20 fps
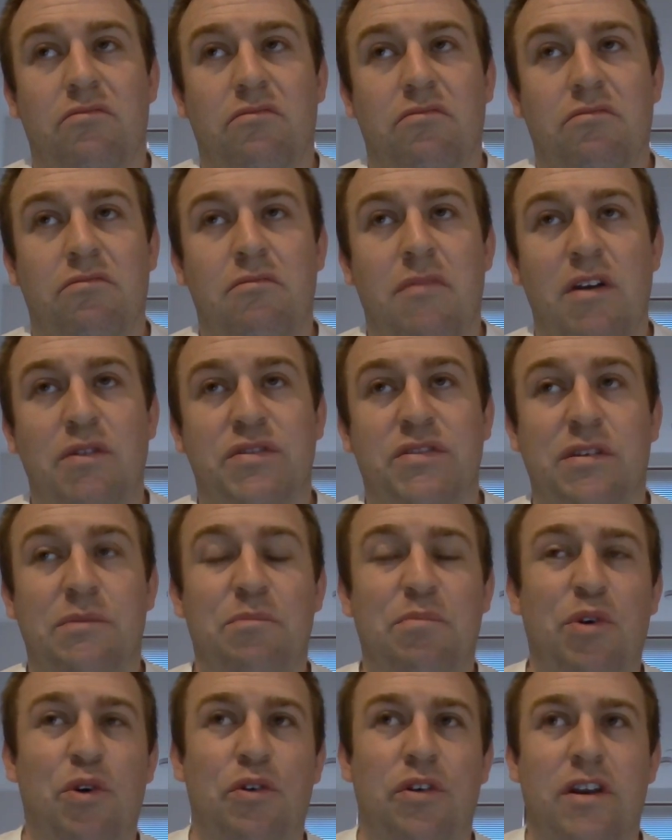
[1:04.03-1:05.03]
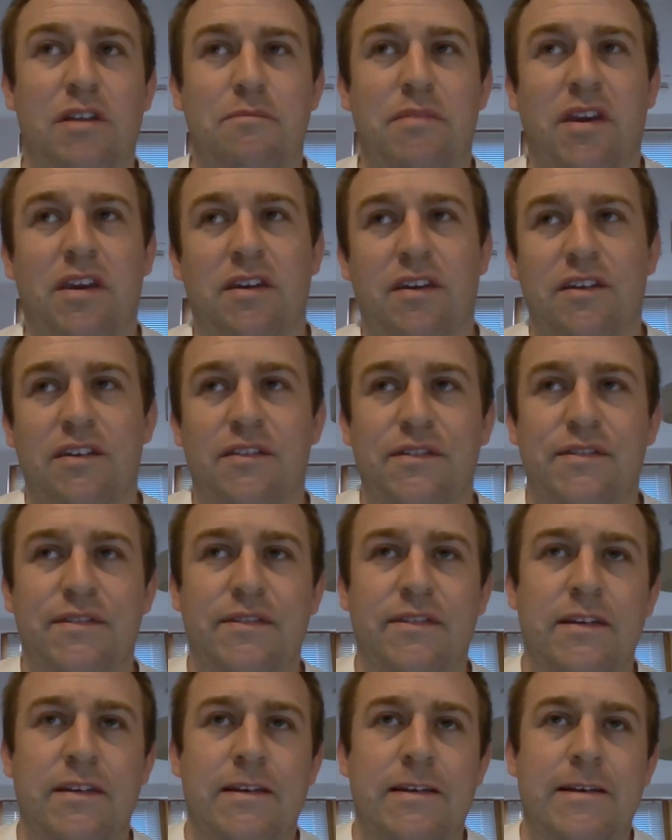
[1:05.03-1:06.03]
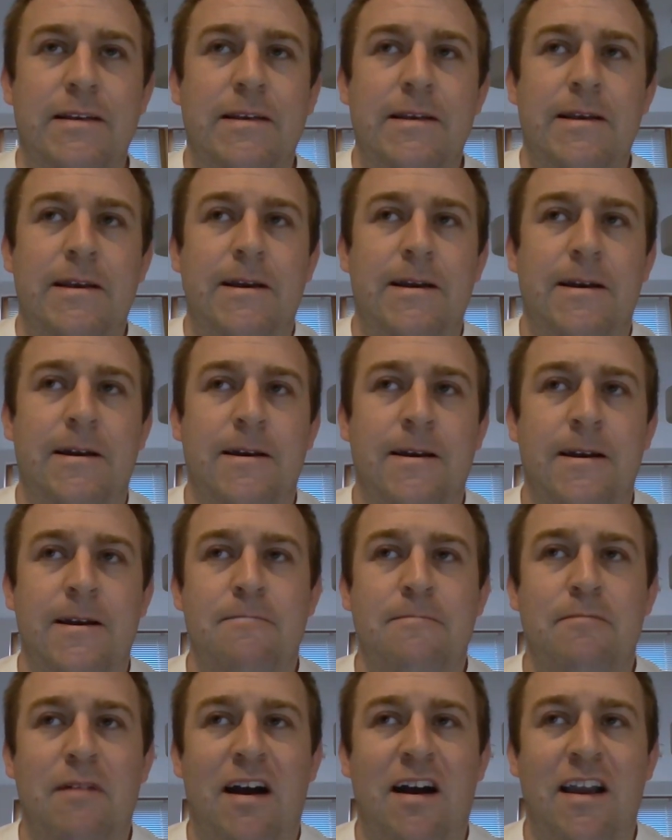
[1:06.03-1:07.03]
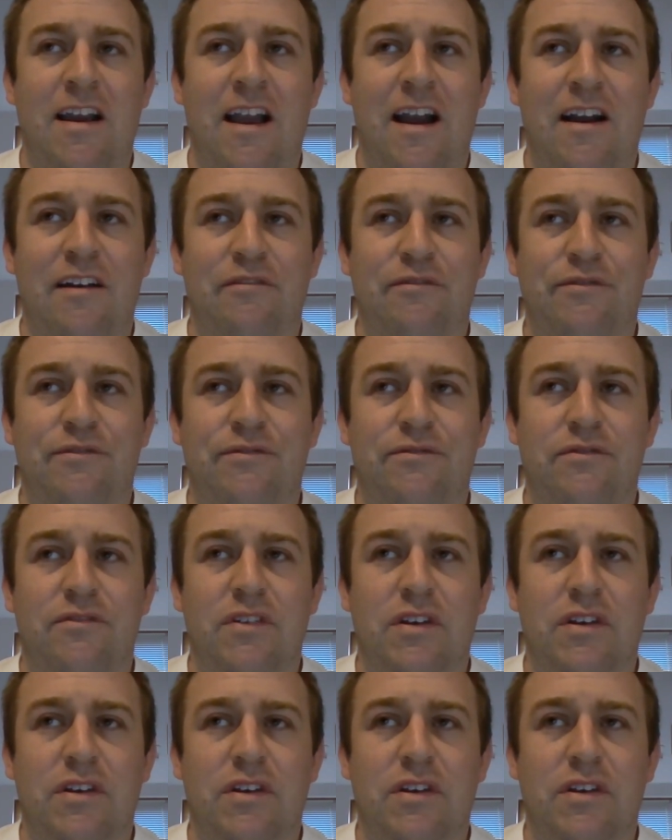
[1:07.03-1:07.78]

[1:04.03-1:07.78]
most importantly, because I have